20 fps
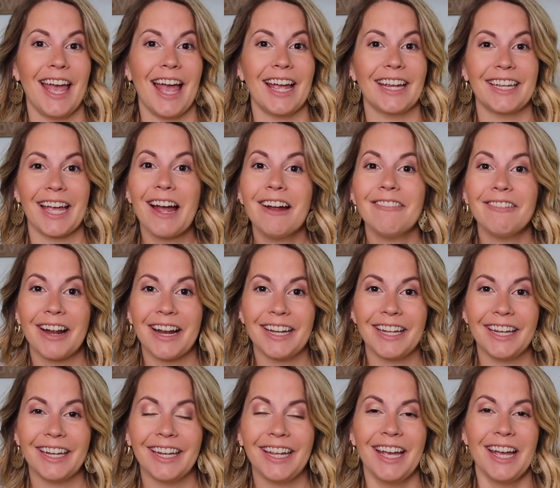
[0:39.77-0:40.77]
and get
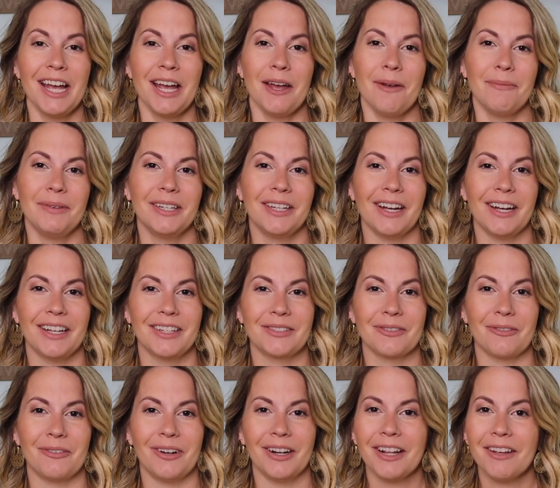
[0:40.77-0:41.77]
ready because
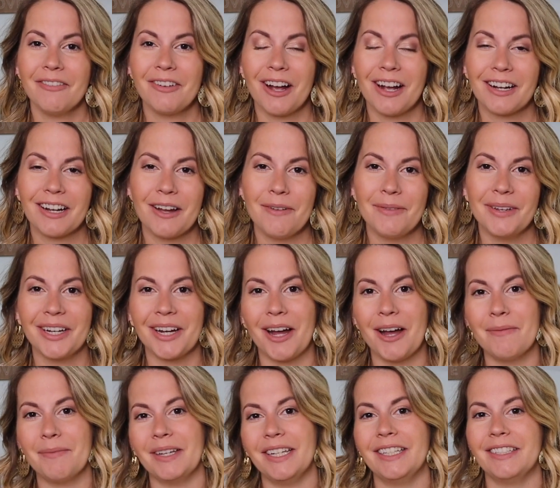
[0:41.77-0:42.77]
what I've got coming
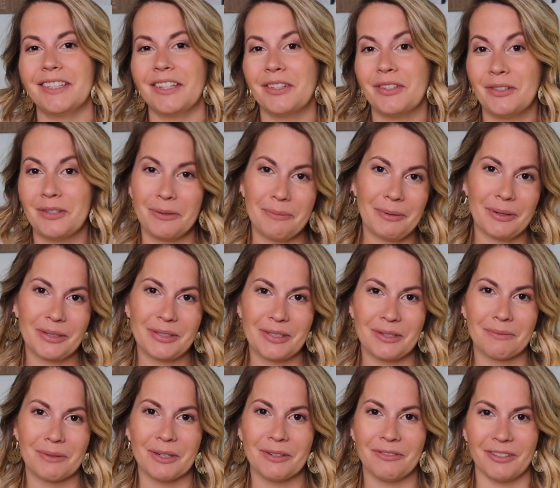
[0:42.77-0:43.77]
up is super,
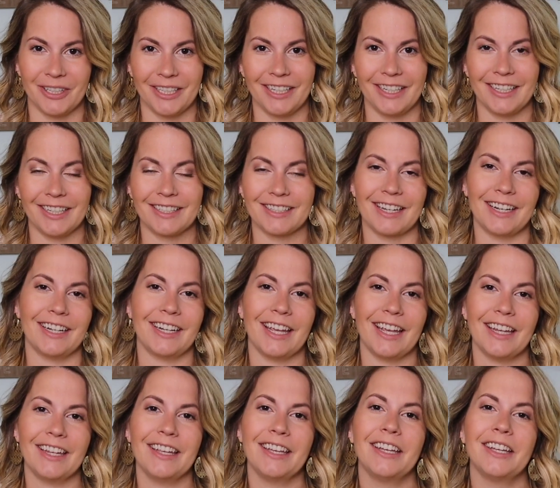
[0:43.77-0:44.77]
super fun and
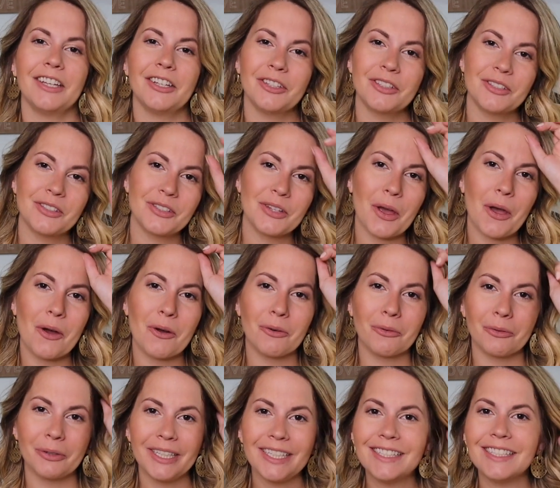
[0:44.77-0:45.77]
exciting.
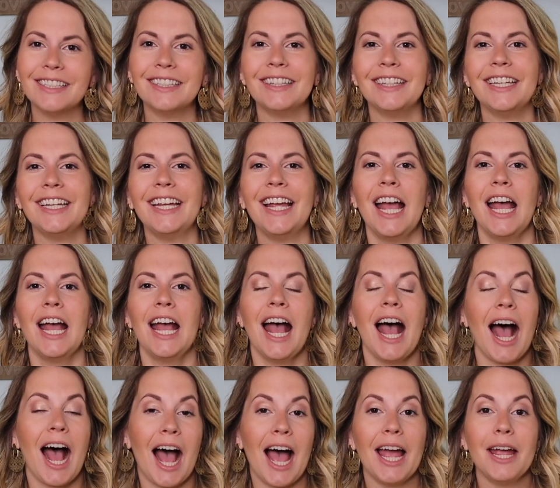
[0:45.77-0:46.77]
So recently,
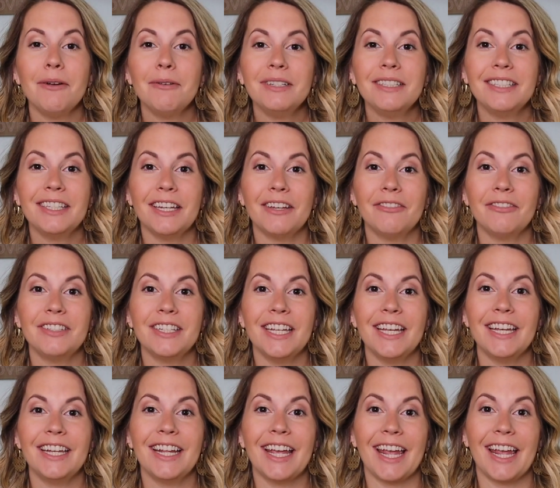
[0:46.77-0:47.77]
I was
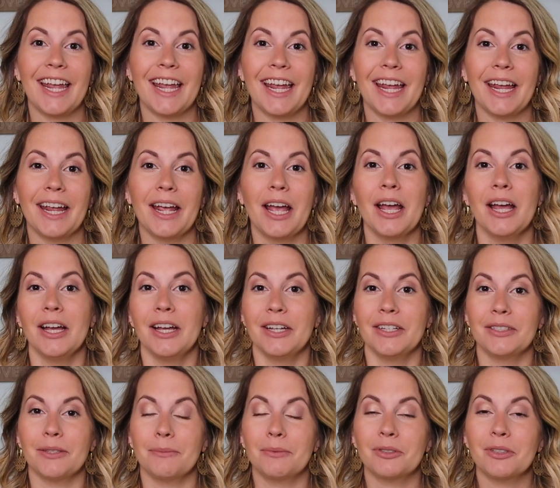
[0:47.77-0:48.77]
gifted a
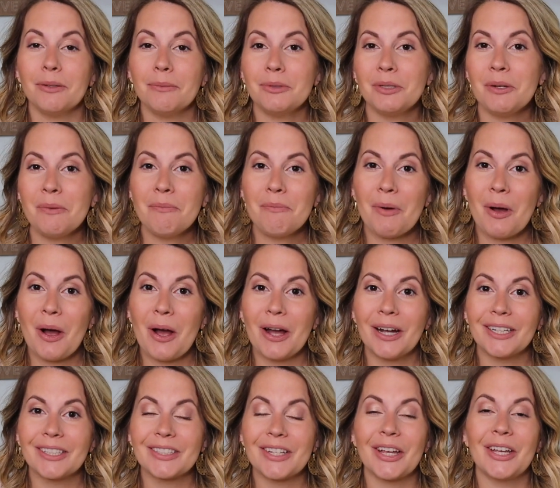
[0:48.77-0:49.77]
subscription
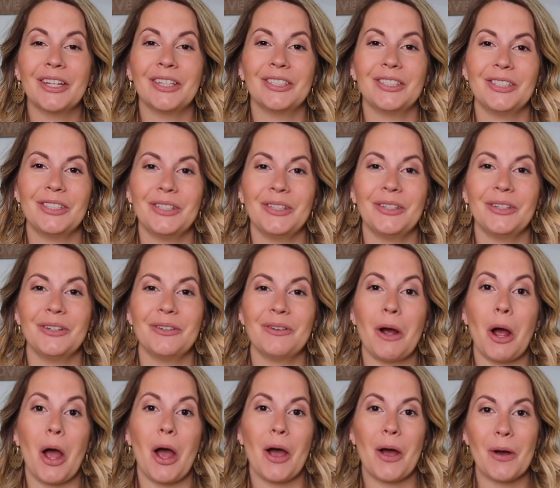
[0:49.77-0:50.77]
box
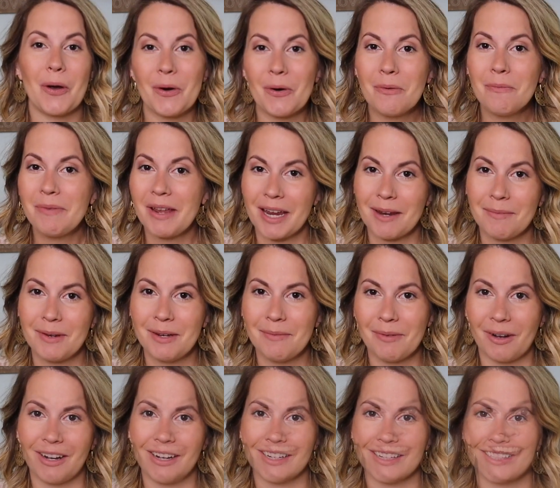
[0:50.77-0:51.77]
to Oh Baby
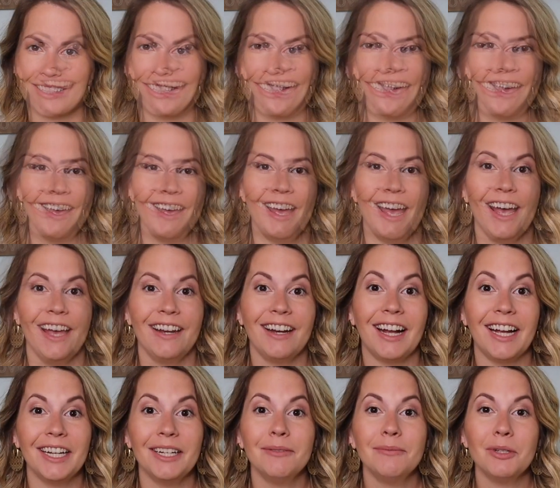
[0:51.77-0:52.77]
boxes. And
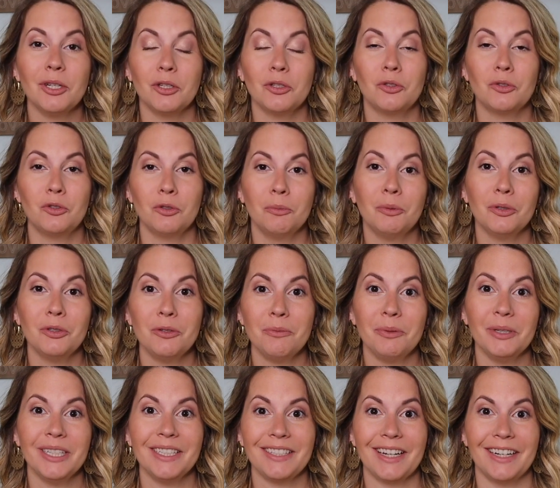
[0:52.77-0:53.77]
I am super,
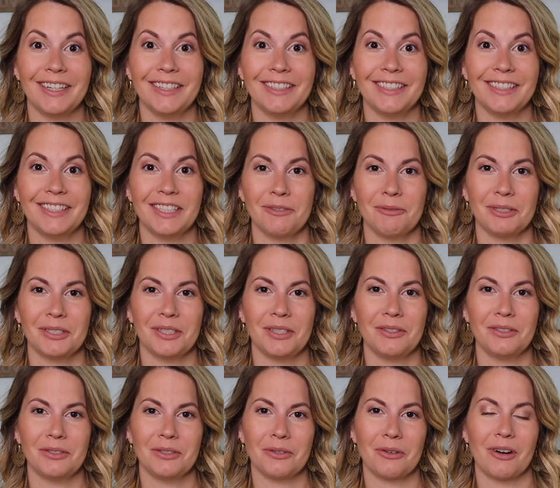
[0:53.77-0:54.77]
super excited to see what's
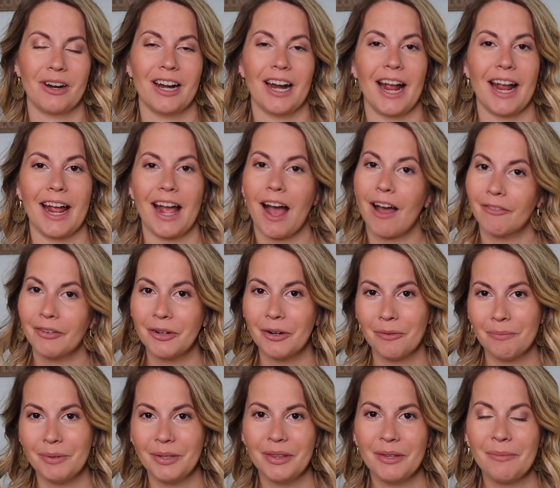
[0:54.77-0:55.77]
in store. I haven't
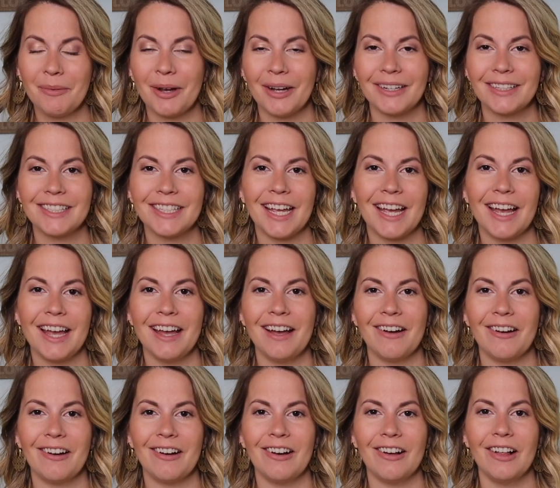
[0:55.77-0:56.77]
opened the box yet
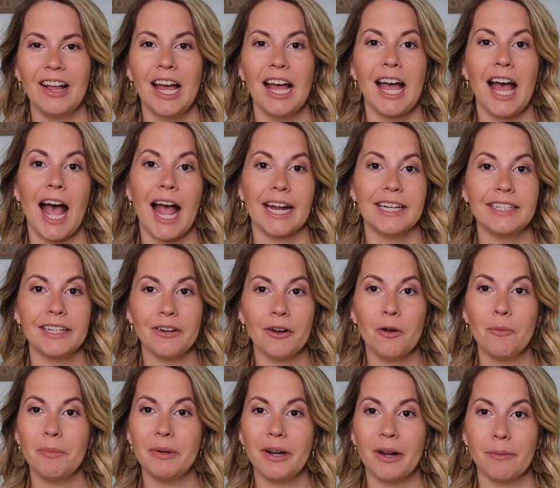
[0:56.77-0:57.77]
at all. I did
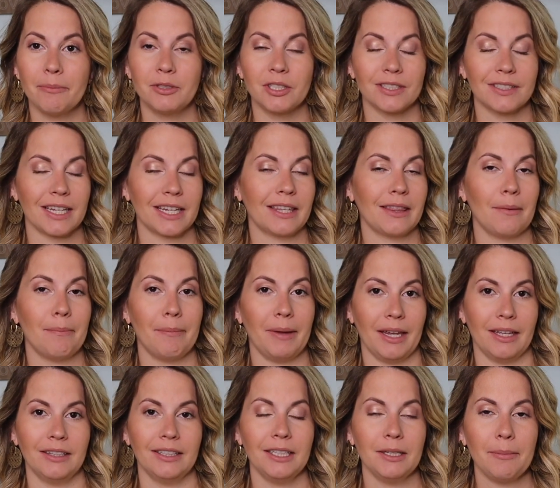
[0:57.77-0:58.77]
open up just like the
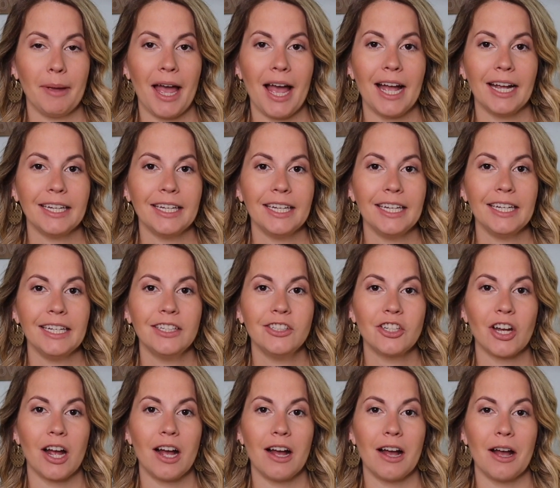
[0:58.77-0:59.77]
mailing
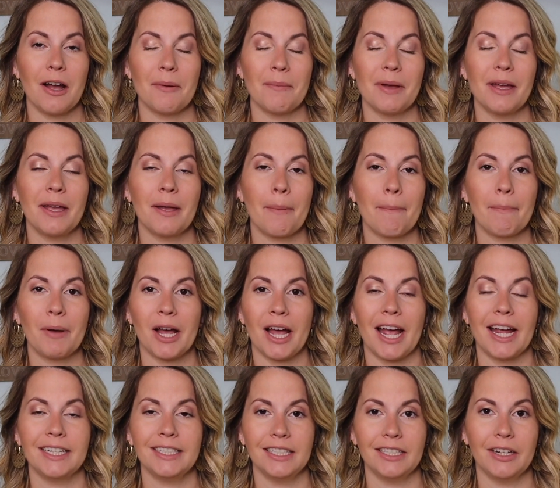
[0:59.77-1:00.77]
package, um, but
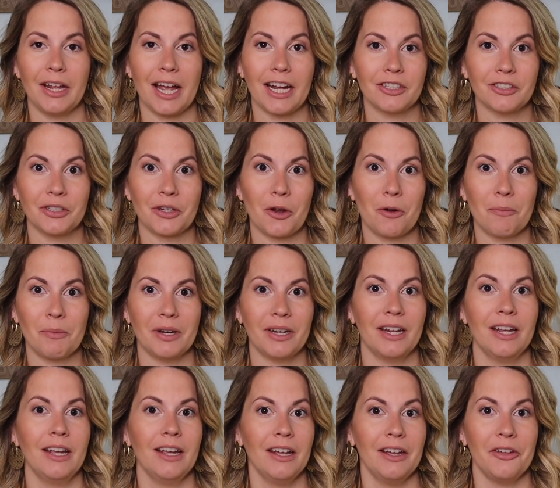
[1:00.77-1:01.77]
I didn't actually
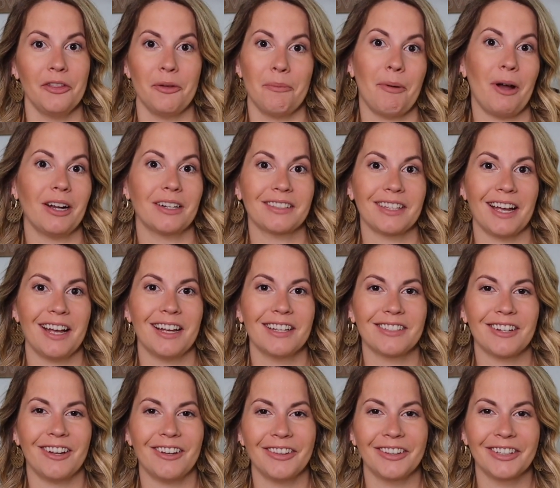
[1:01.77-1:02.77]
open the box that
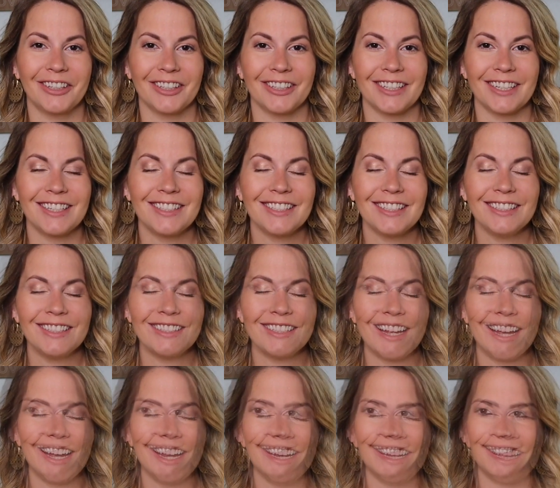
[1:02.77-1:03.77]
has all the goodies
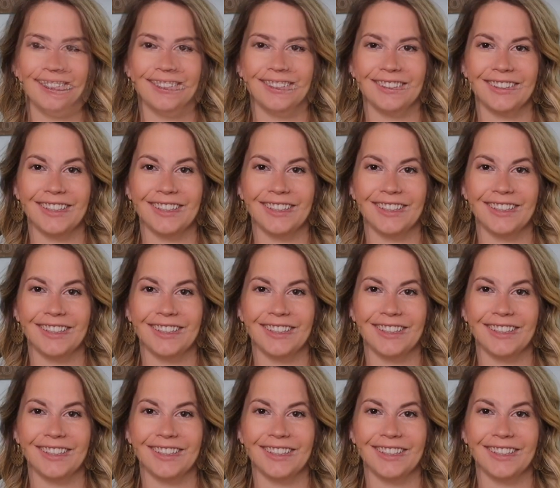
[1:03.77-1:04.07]
inside. And